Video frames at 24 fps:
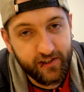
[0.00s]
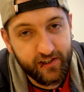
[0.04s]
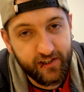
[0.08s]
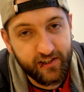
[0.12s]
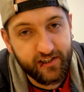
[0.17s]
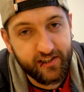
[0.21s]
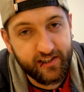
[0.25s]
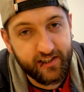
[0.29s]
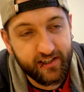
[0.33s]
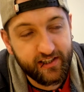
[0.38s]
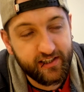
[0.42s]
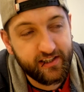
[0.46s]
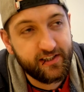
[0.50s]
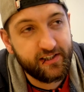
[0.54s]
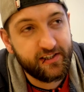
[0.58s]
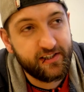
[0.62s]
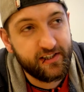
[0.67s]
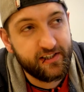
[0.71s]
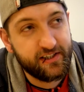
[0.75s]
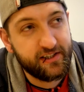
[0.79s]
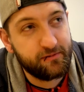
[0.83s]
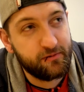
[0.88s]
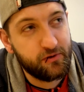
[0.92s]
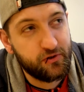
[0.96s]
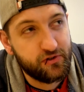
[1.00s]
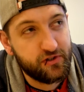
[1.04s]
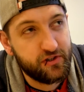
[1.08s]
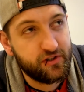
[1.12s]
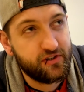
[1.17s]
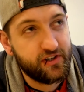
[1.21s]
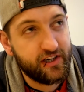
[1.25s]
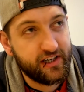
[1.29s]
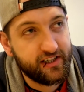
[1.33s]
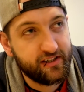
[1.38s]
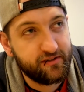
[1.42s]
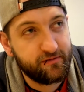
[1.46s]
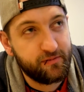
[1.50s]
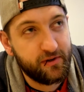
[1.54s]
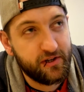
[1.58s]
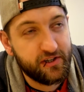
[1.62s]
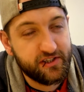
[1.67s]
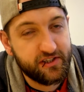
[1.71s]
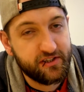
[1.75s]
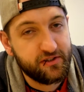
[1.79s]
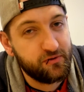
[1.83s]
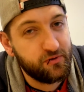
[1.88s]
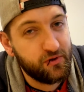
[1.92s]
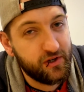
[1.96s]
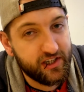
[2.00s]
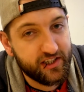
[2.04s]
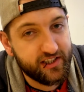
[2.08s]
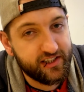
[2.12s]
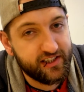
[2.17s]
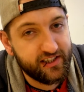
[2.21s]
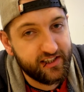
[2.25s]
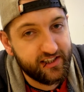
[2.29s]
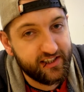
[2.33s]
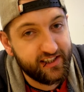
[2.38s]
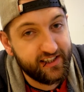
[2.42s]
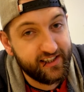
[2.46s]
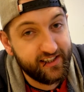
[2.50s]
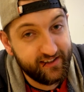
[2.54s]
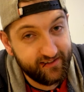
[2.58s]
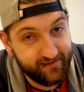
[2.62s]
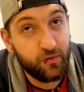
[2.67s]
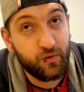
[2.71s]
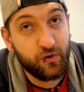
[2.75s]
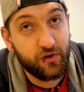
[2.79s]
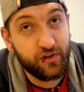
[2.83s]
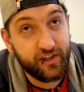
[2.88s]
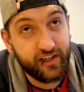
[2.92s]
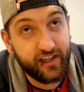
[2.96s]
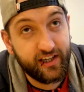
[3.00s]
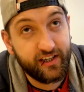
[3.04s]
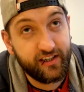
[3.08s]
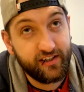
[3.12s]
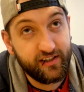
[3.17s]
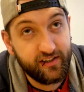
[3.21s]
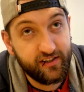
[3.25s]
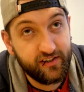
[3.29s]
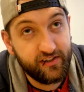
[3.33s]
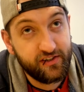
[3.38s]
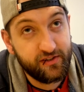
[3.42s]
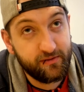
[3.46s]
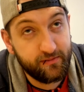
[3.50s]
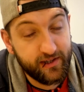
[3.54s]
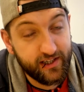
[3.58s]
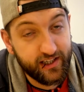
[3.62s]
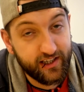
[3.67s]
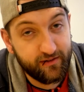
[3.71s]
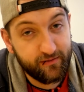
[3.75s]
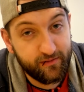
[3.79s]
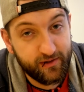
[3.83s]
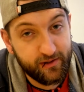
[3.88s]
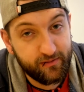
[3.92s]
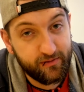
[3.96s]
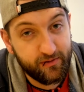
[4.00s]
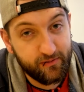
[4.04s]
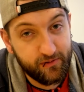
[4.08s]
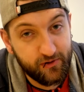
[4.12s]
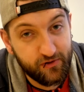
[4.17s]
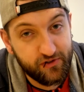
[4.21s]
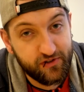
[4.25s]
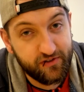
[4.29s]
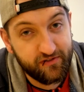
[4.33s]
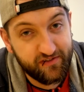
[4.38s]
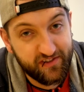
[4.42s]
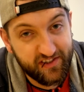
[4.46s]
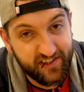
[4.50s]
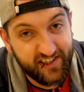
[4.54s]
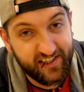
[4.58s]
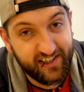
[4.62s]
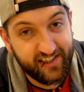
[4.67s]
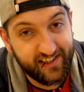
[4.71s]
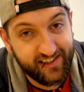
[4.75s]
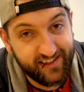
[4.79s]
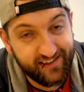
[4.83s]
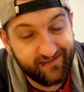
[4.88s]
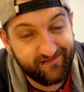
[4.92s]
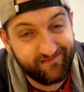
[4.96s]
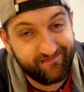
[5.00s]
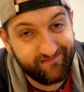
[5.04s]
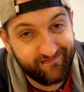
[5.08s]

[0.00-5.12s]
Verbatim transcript: She's, she's the most attractive person that works here, yeah? One day, she may give me a promotion for saying that.